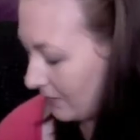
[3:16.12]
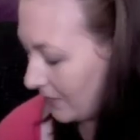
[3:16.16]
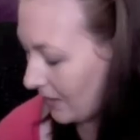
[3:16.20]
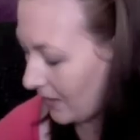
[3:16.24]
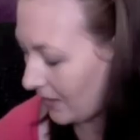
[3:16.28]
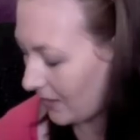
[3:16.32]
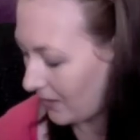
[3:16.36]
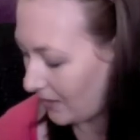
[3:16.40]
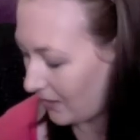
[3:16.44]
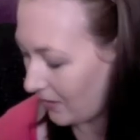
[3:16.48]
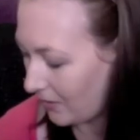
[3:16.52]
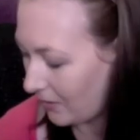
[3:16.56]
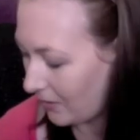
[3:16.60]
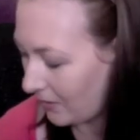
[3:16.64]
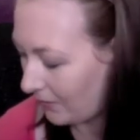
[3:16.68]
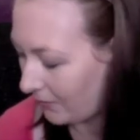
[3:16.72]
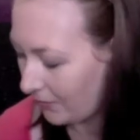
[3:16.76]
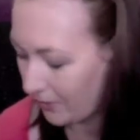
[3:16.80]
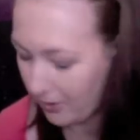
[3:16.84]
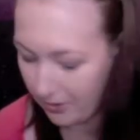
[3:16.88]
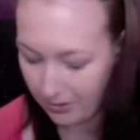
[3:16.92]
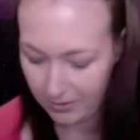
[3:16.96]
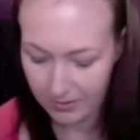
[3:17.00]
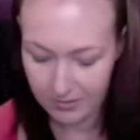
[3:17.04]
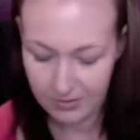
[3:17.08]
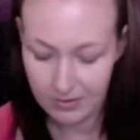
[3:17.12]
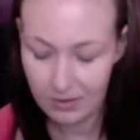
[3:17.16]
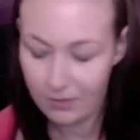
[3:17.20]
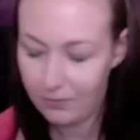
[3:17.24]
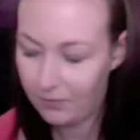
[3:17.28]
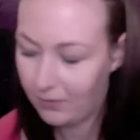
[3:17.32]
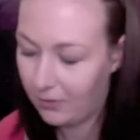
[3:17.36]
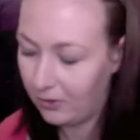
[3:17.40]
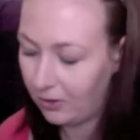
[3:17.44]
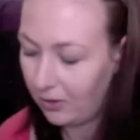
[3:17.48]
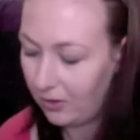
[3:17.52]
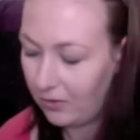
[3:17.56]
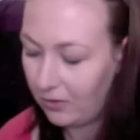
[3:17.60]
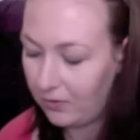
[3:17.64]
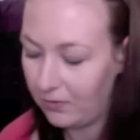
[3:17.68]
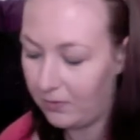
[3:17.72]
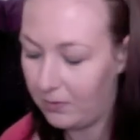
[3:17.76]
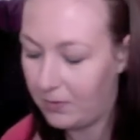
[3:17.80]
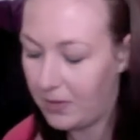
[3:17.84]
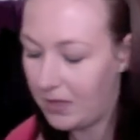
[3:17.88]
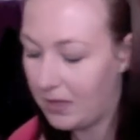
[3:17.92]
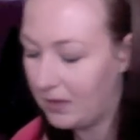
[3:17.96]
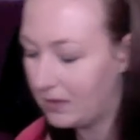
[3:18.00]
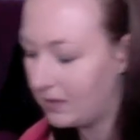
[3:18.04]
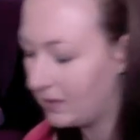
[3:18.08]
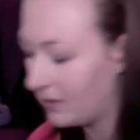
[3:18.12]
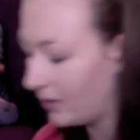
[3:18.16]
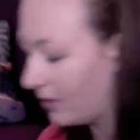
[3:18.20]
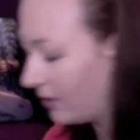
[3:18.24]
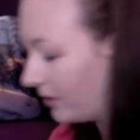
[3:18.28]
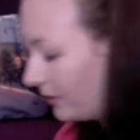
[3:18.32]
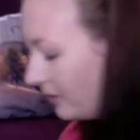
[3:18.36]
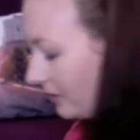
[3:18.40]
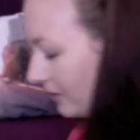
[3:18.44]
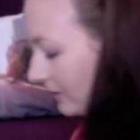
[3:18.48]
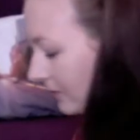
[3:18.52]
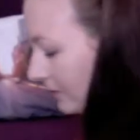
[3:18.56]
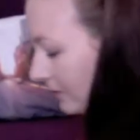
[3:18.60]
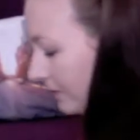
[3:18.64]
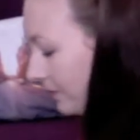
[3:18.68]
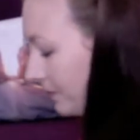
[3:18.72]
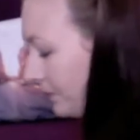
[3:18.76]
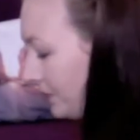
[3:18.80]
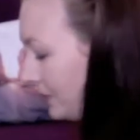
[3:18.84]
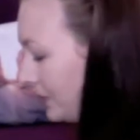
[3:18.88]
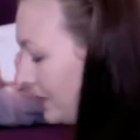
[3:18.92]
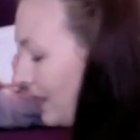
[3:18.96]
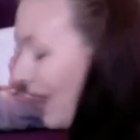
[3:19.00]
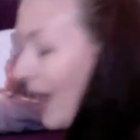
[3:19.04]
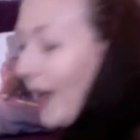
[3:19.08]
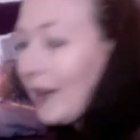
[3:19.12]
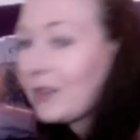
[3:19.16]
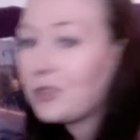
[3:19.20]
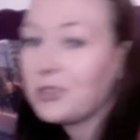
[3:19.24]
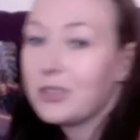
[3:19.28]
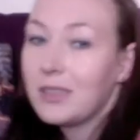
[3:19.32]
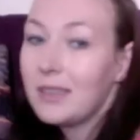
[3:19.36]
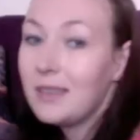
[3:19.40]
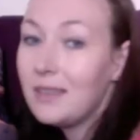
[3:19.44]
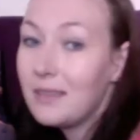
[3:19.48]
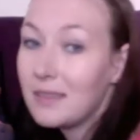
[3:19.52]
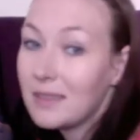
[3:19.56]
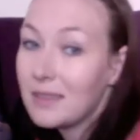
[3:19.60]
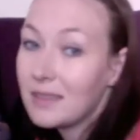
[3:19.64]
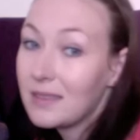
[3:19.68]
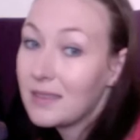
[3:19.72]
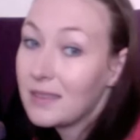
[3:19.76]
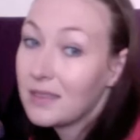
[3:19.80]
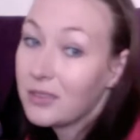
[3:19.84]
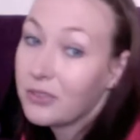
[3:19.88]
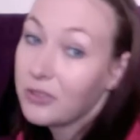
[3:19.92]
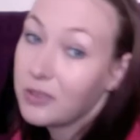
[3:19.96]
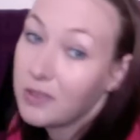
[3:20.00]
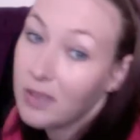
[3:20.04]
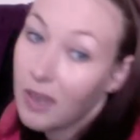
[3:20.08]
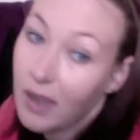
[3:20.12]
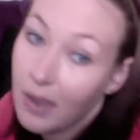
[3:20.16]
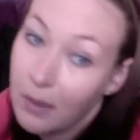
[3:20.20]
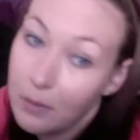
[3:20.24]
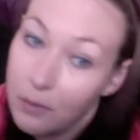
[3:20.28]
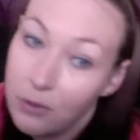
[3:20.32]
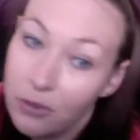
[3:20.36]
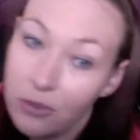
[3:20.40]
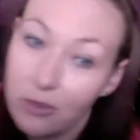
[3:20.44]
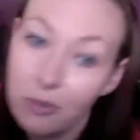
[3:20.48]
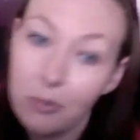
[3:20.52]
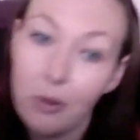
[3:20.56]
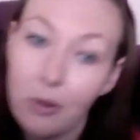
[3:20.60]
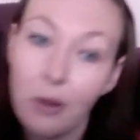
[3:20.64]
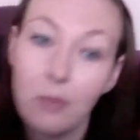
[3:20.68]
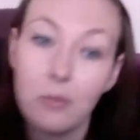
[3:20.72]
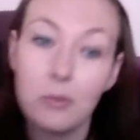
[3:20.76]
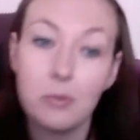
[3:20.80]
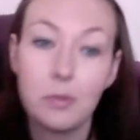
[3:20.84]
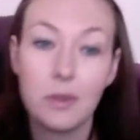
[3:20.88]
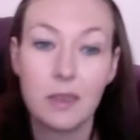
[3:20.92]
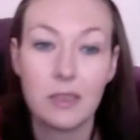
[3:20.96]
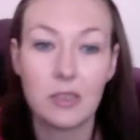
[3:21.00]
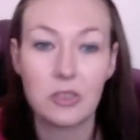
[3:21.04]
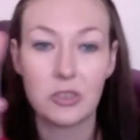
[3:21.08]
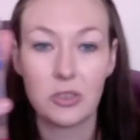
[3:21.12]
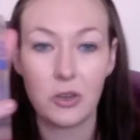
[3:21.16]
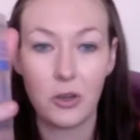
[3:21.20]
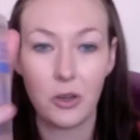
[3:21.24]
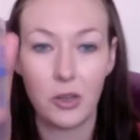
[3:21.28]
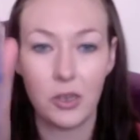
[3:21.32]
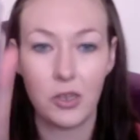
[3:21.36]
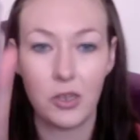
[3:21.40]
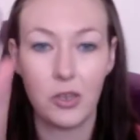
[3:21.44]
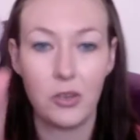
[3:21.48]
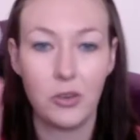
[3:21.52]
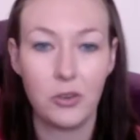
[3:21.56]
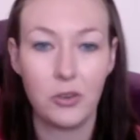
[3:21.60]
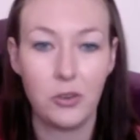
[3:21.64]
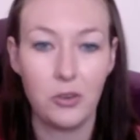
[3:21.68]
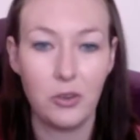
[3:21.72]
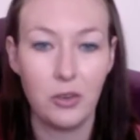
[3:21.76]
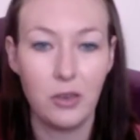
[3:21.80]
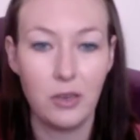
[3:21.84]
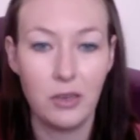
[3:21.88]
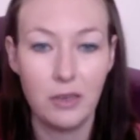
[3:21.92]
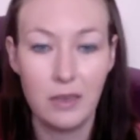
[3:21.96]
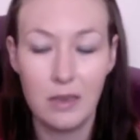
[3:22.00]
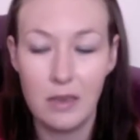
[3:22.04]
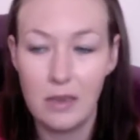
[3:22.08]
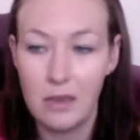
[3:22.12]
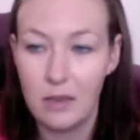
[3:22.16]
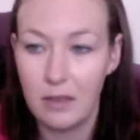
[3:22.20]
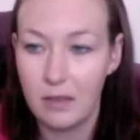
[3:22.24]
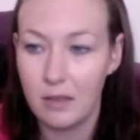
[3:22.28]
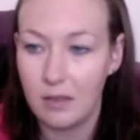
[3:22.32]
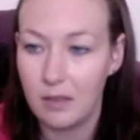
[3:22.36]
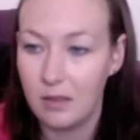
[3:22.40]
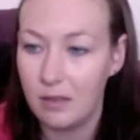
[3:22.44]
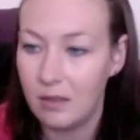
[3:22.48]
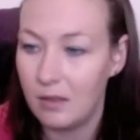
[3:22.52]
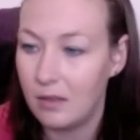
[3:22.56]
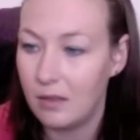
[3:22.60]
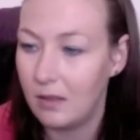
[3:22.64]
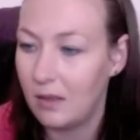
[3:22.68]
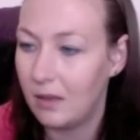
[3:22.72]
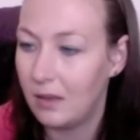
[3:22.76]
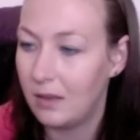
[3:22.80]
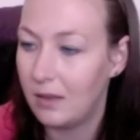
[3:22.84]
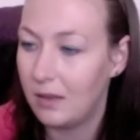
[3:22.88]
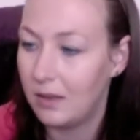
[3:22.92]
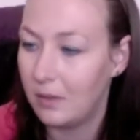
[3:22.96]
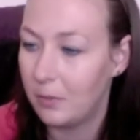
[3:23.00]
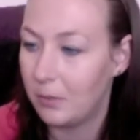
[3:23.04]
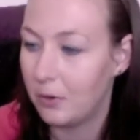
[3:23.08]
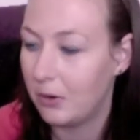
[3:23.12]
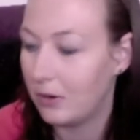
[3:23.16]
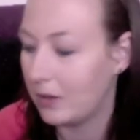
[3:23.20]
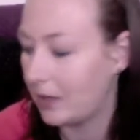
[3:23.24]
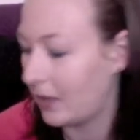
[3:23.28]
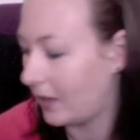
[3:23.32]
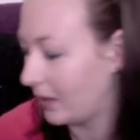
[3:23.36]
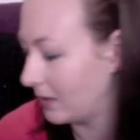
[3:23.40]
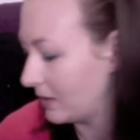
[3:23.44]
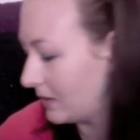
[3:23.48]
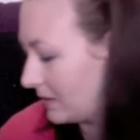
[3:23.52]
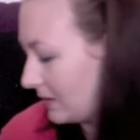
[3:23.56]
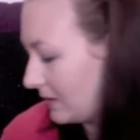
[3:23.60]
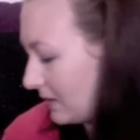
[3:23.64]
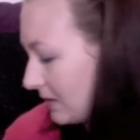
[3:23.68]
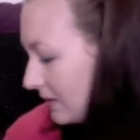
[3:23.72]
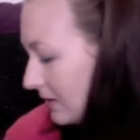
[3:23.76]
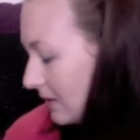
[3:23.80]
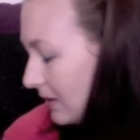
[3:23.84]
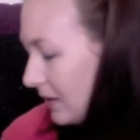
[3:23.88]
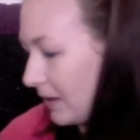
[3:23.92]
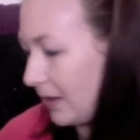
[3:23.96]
And now I've got stuff all over me, so actually this is a good time to probably show you another product.